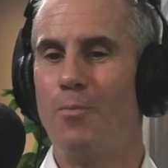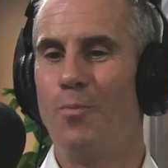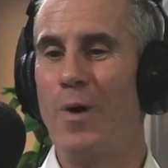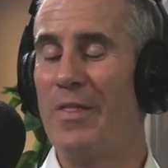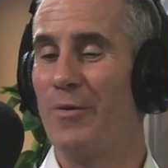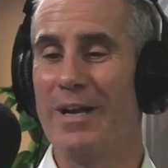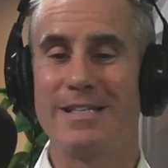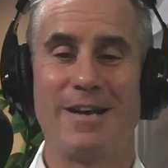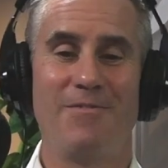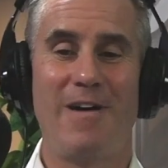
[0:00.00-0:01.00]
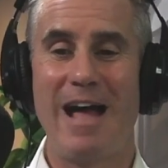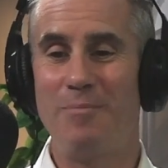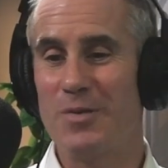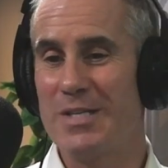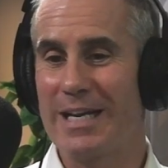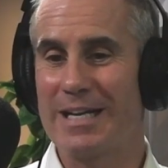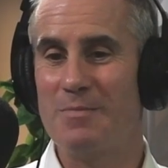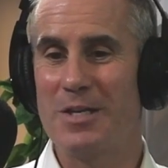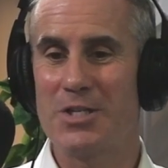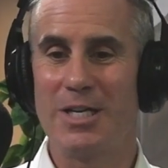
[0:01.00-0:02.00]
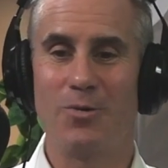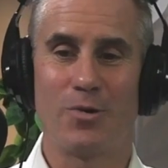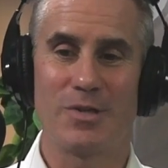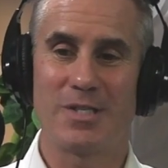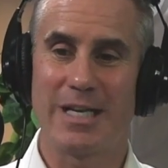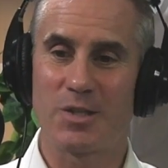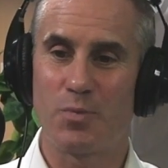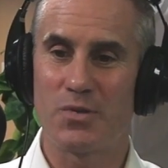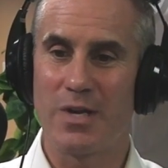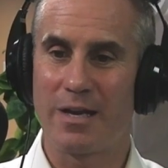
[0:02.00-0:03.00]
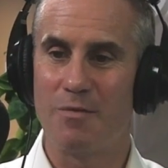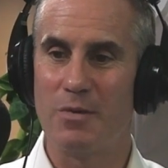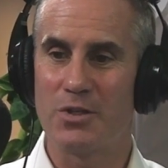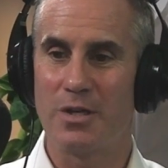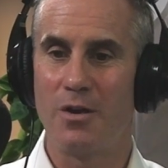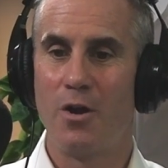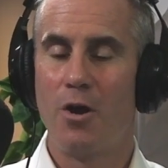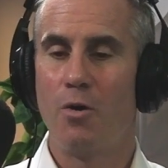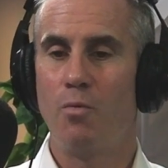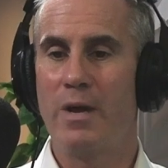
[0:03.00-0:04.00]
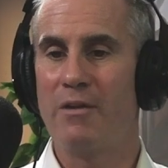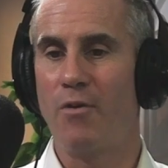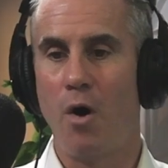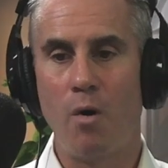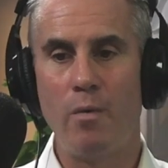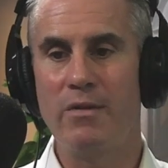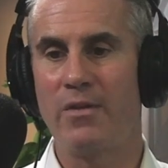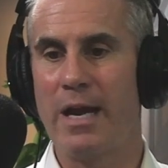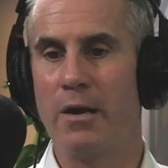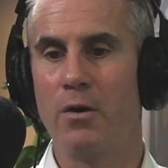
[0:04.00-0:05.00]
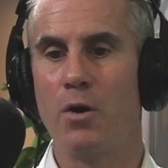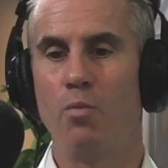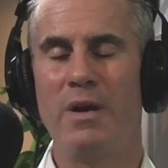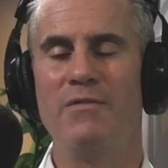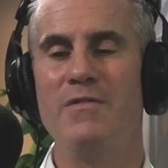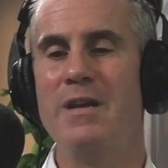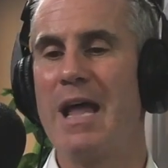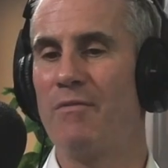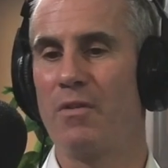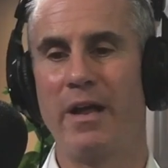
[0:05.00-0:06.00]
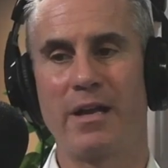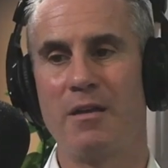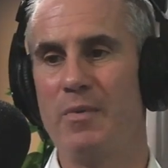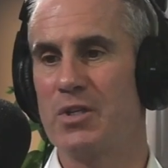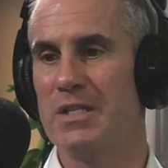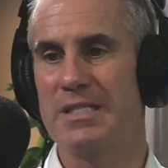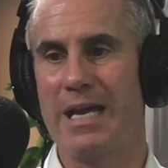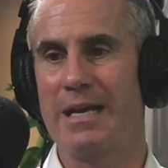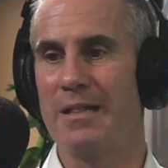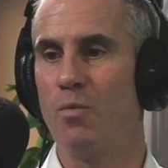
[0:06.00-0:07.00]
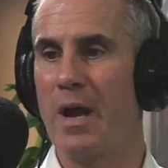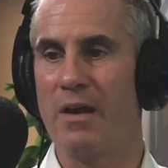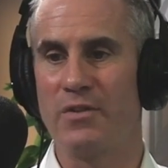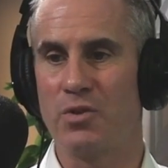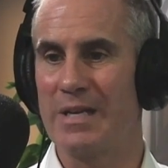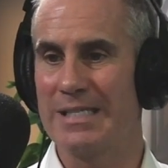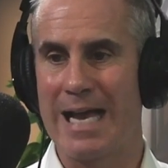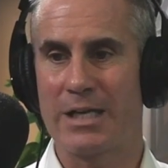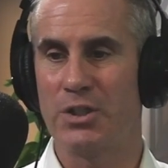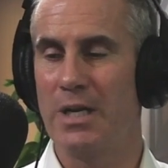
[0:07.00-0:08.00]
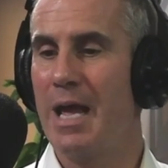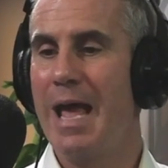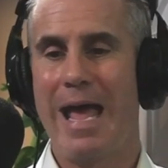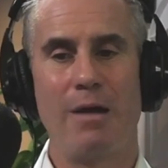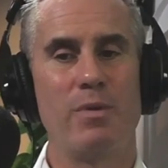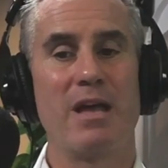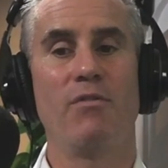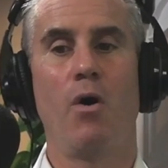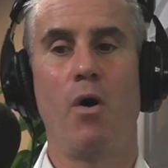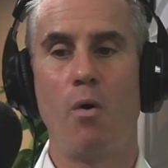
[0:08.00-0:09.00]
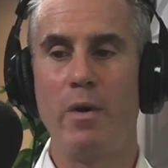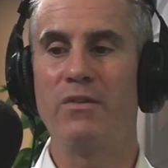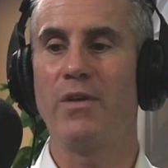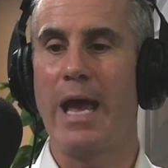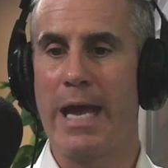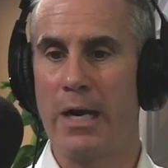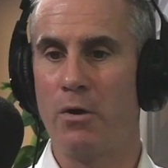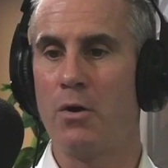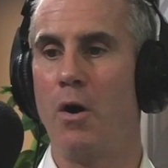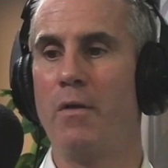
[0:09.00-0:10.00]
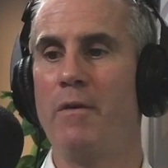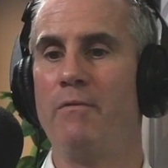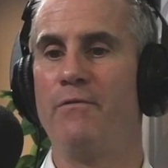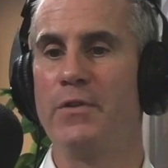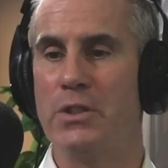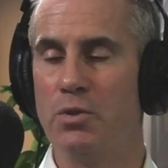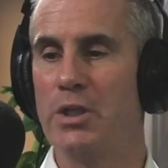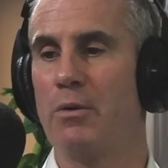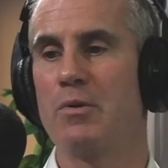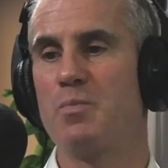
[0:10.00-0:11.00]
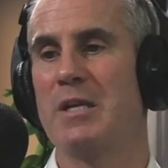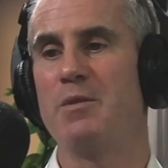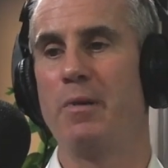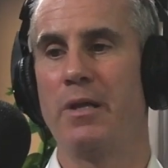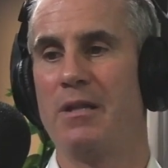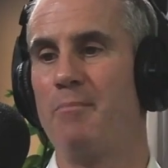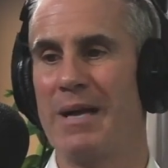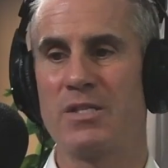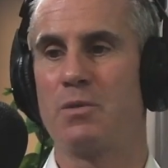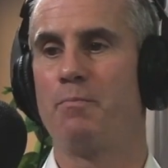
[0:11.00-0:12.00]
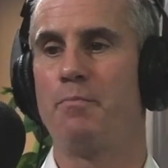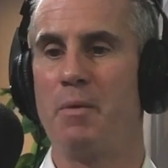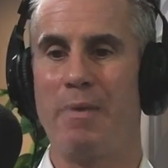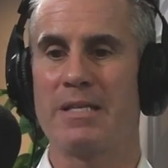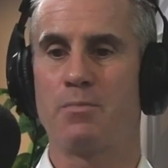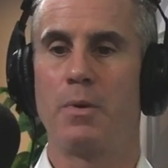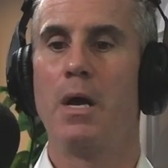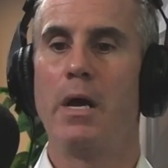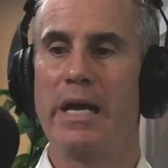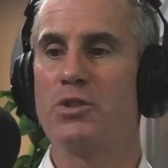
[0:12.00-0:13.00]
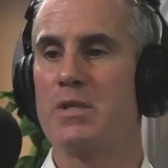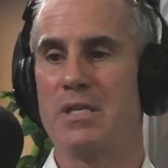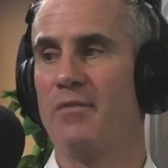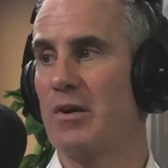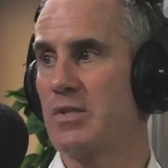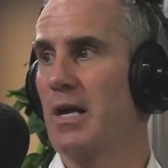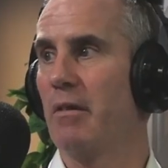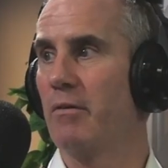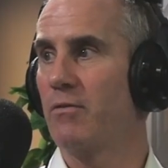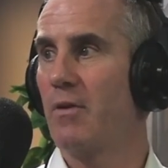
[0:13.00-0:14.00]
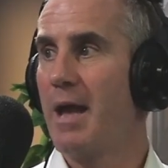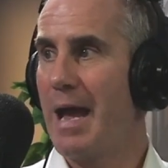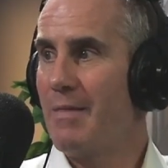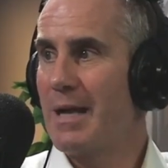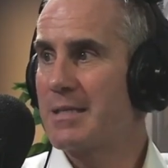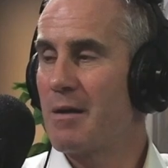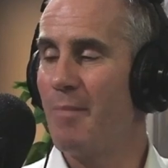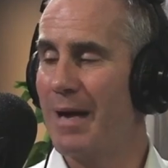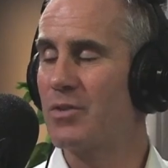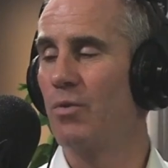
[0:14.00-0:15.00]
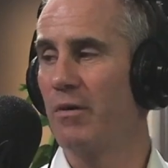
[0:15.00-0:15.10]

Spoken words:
whether it's a 5% commission or a 6% commission, we have always erred. We've never let a commission stand in the way of a transaction, and we have always erred on the fiduciary responsibility, the best interest of our sellers. And that's come back to